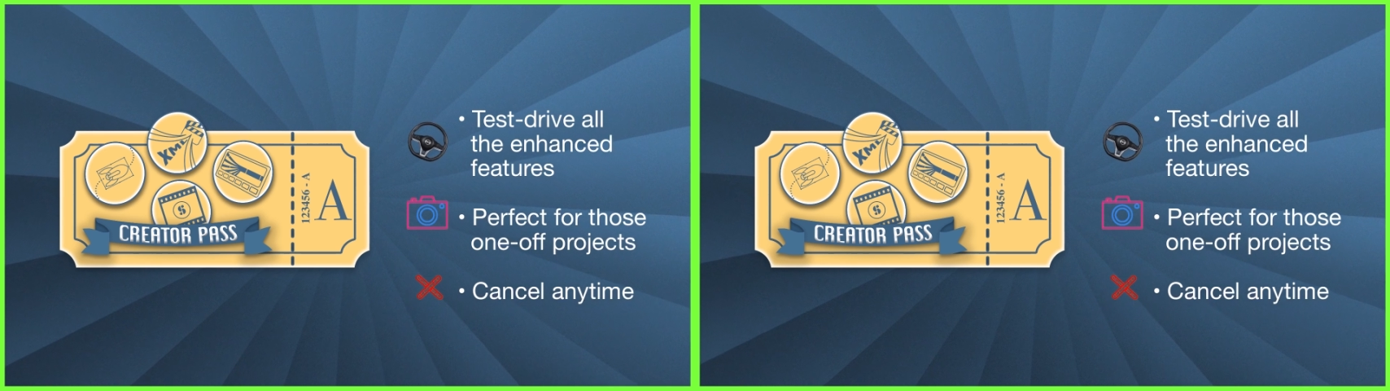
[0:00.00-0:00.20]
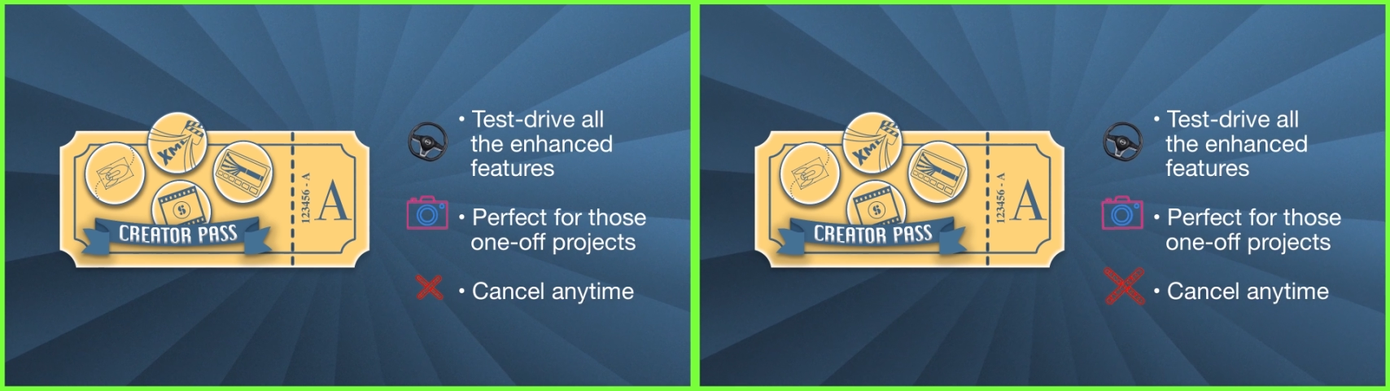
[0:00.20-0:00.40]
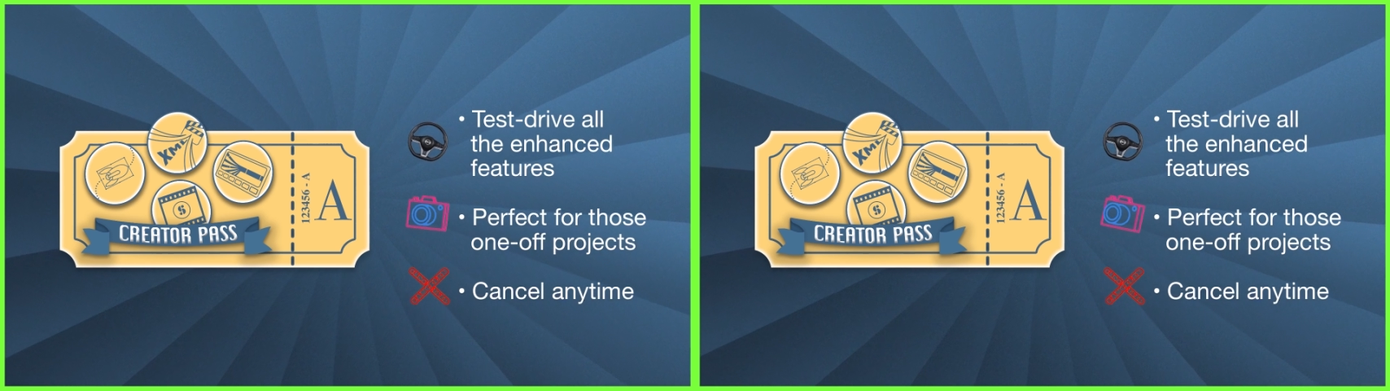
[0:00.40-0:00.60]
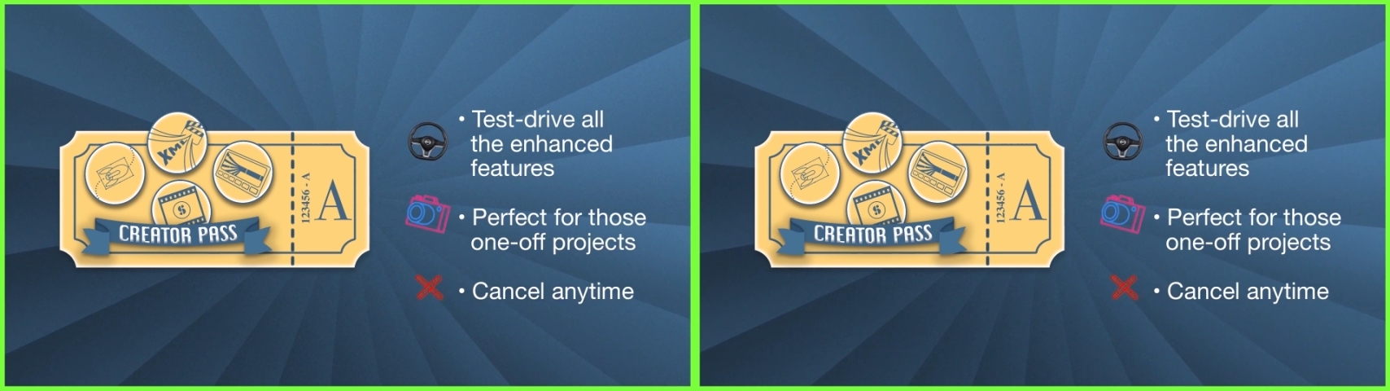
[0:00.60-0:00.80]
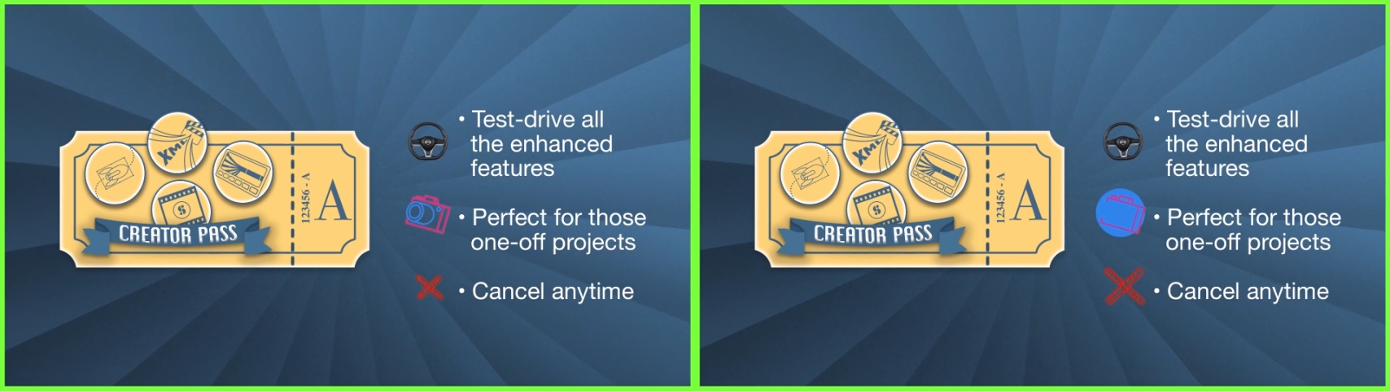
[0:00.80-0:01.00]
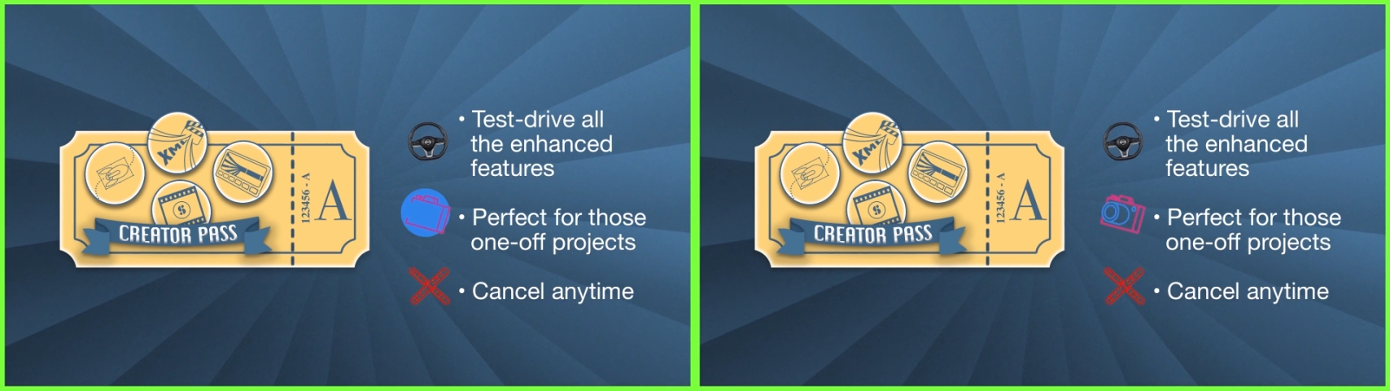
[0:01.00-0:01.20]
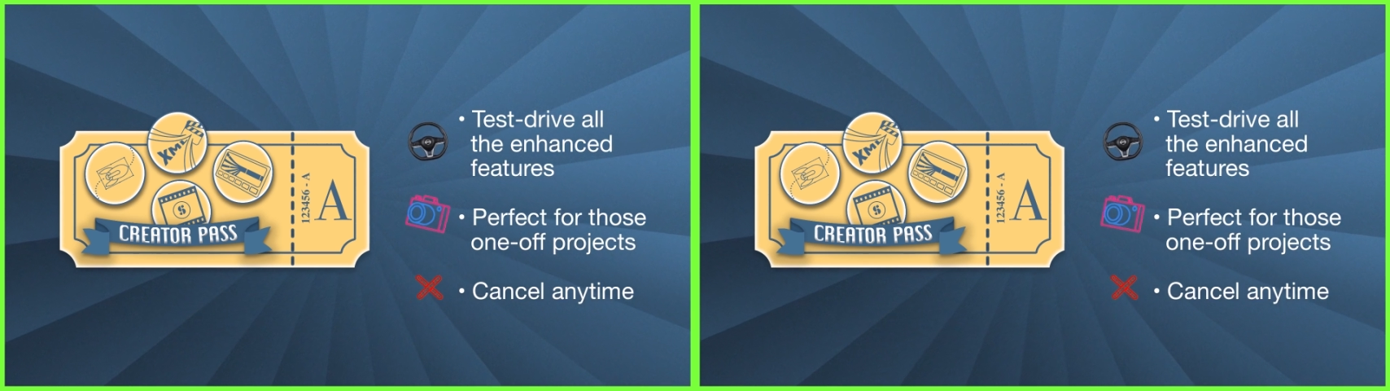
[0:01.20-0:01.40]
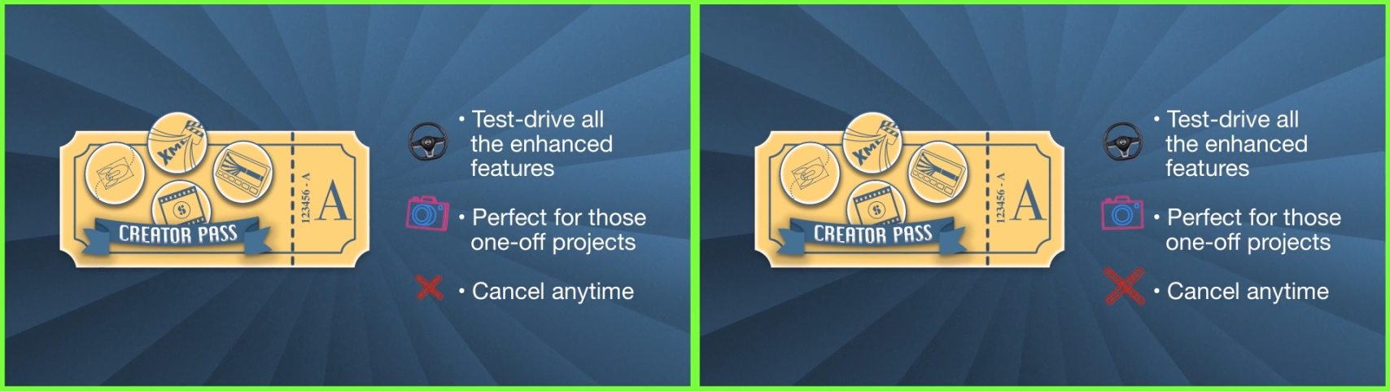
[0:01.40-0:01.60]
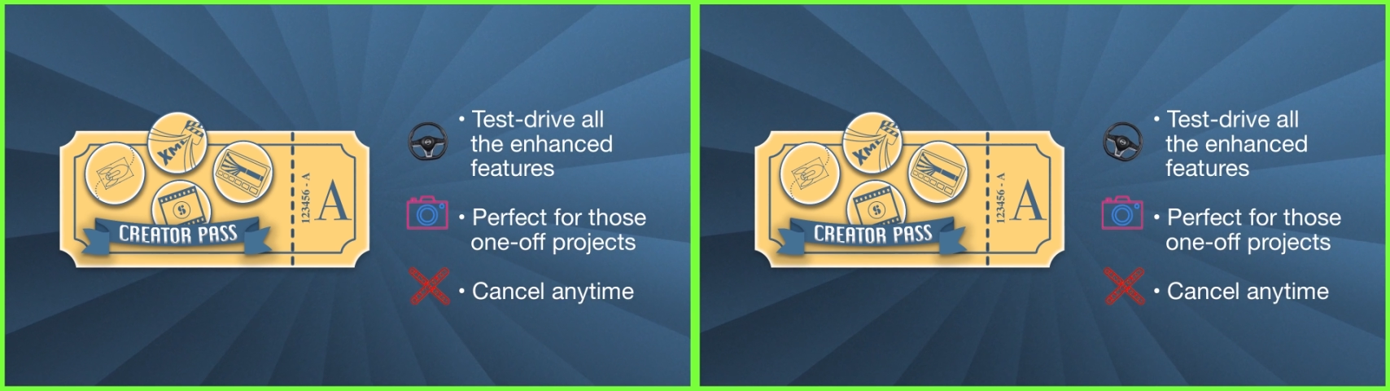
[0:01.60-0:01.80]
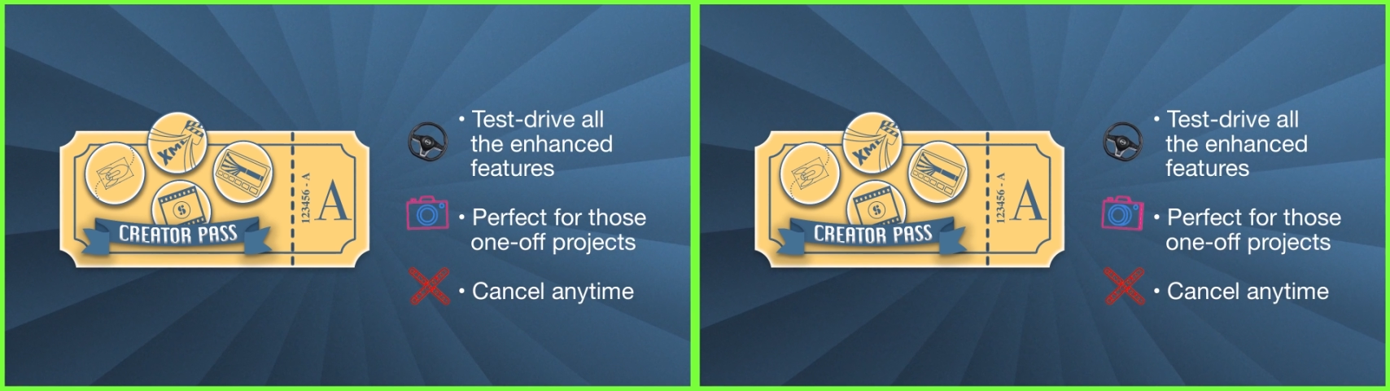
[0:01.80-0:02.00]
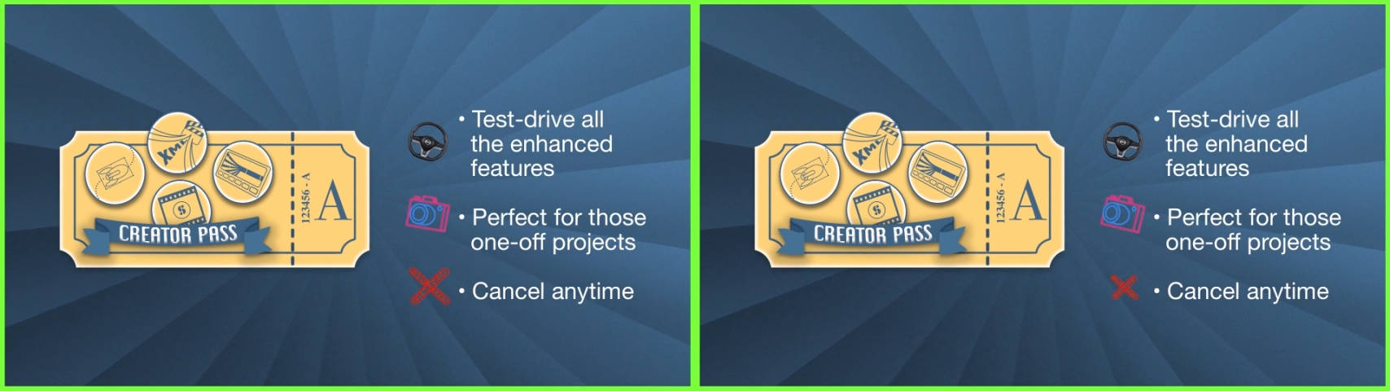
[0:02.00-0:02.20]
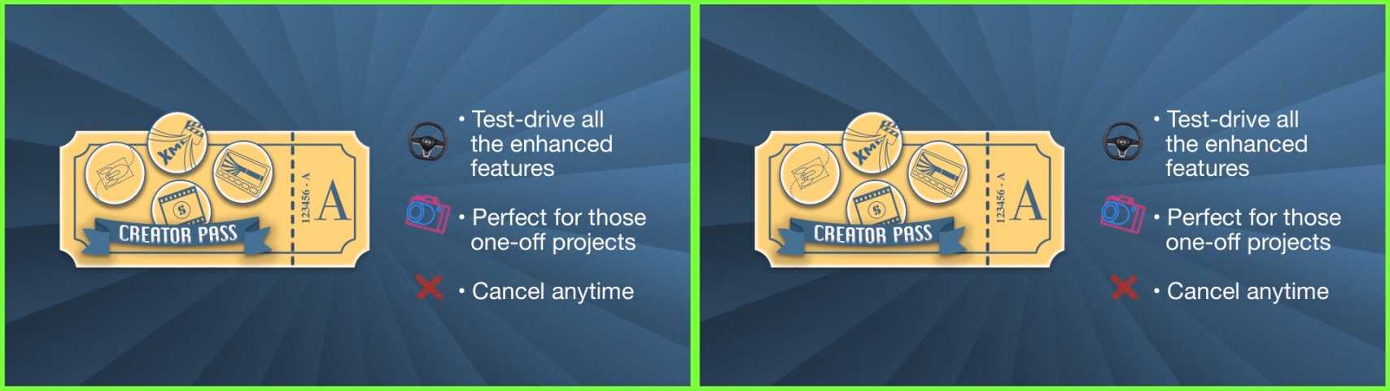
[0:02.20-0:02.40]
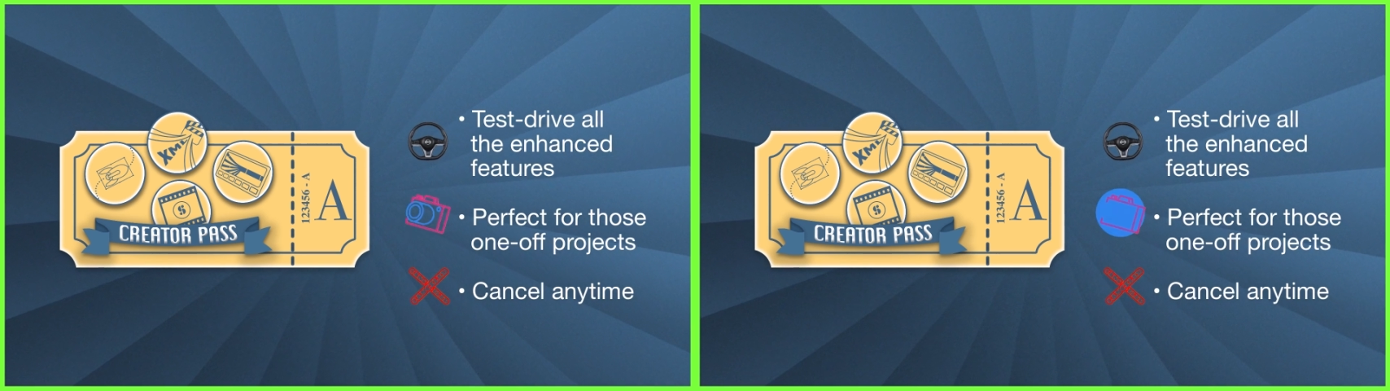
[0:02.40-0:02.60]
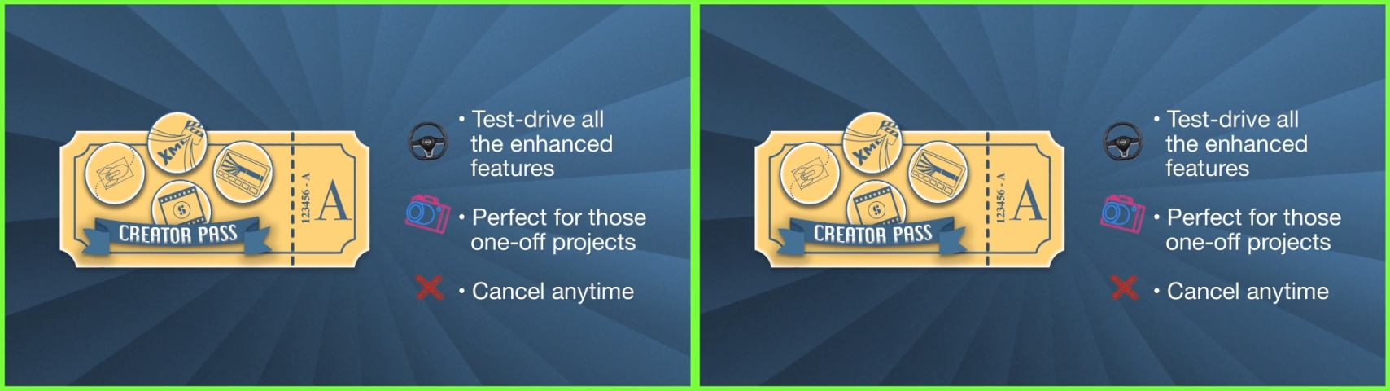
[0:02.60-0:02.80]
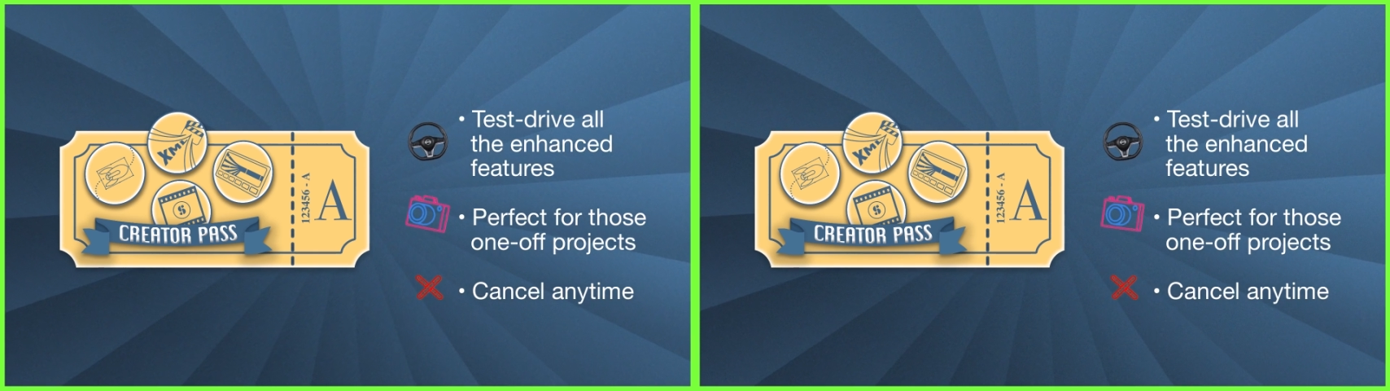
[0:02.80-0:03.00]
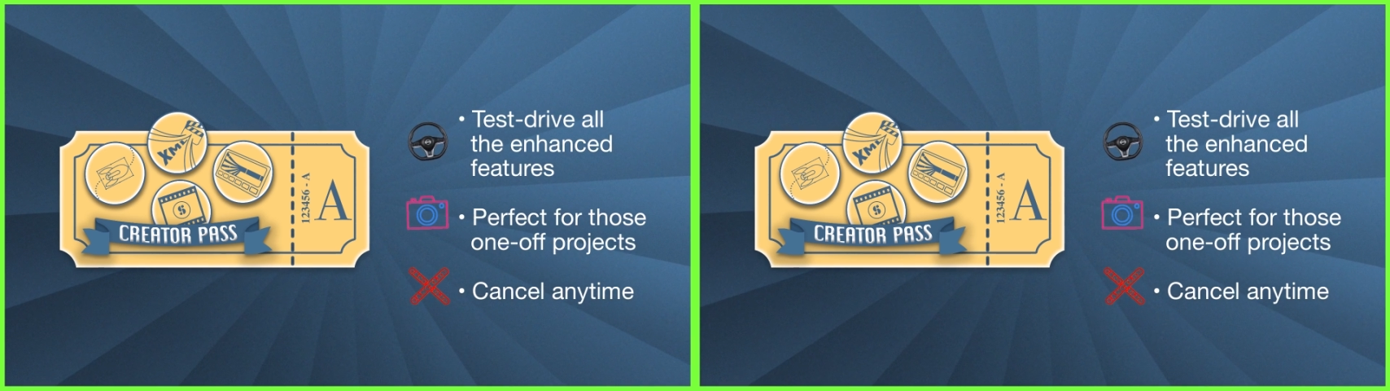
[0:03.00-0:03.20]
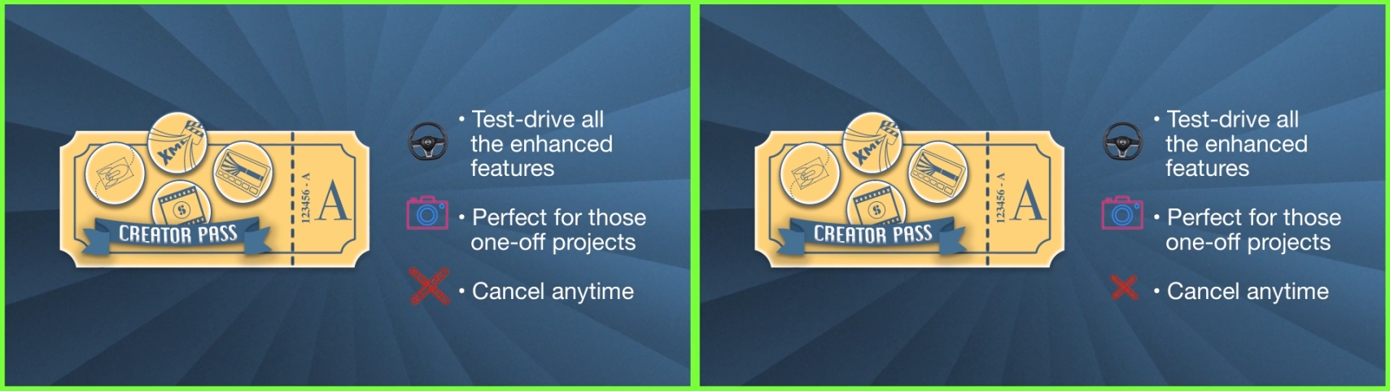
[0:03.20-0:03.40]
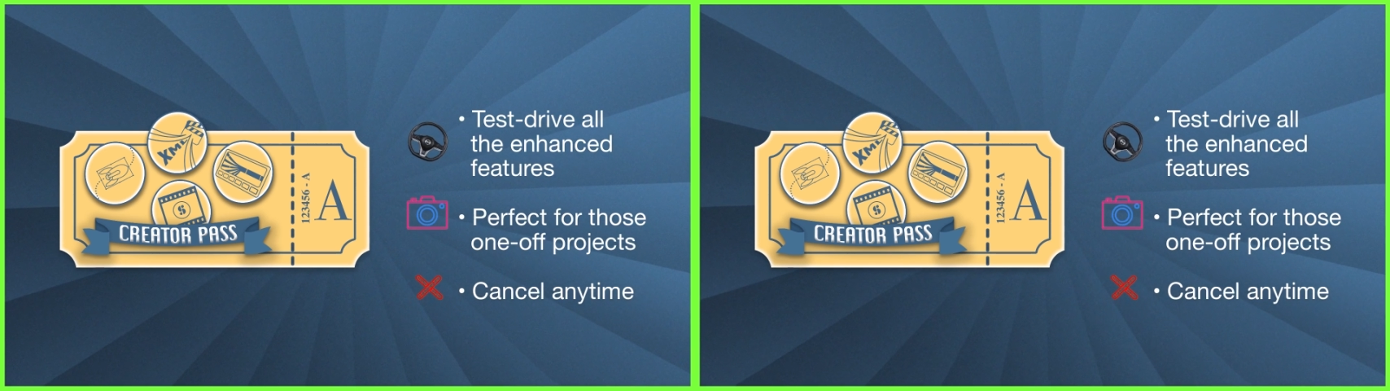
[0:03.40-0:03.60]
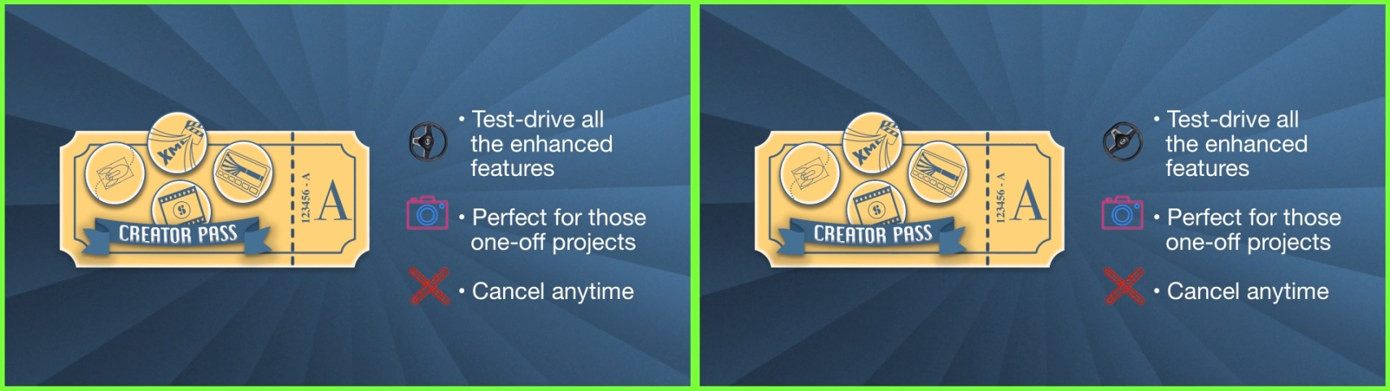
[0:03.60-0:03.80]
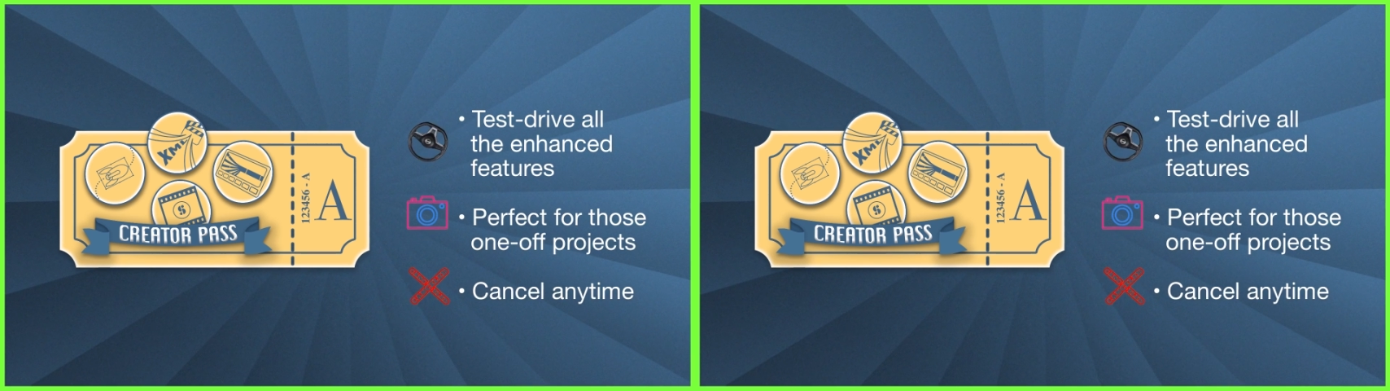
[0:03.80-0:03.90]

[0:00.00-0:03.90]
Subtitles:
[unreadable: no face in view]